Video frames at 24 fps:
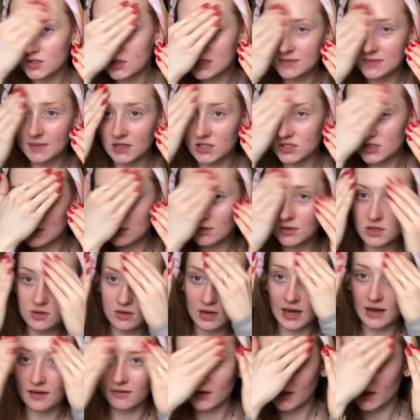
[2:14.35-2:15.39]
especially when you
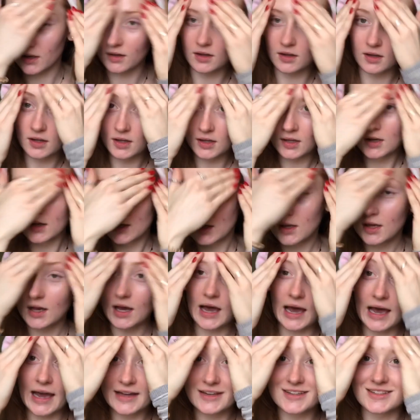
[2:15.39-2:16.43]
have like
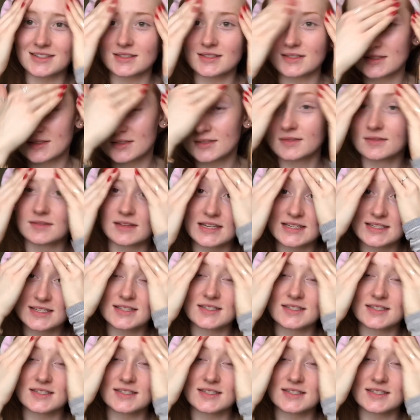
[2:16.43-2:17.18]
this